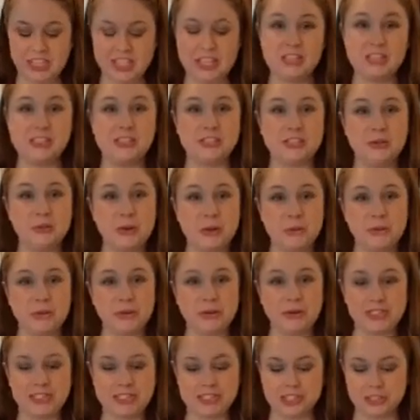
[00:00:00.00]
So what we're
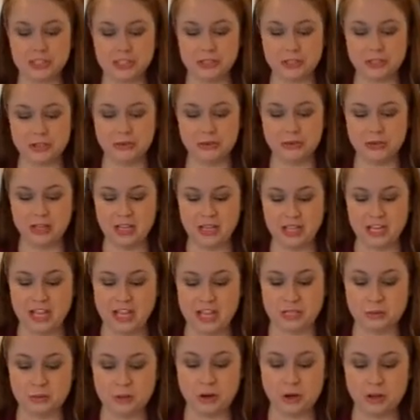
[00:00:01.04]
going to do
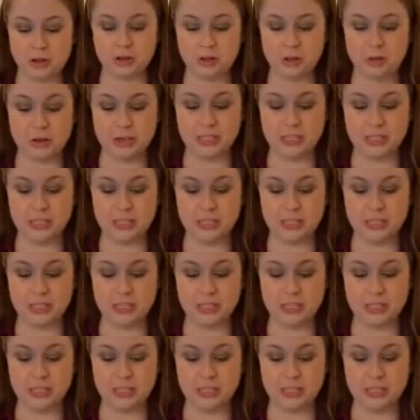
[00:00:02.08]
is we're going